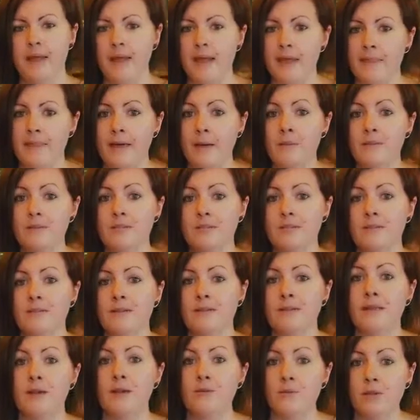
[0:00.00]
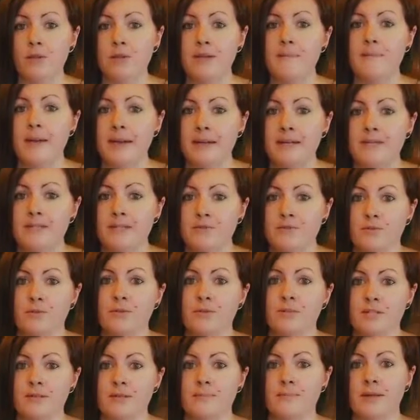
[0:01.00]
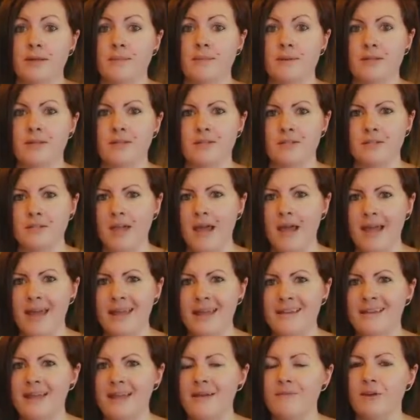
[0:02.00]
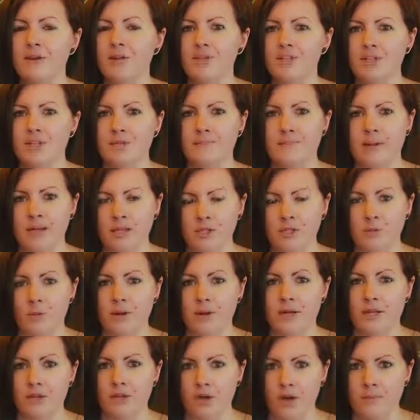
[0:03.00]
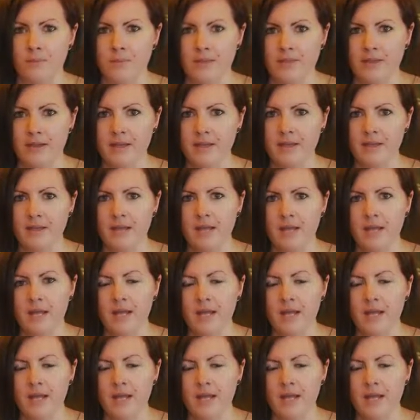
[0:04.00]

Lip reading: And that was the thing that really made a difference to me, because I had never just picked one and gone with it.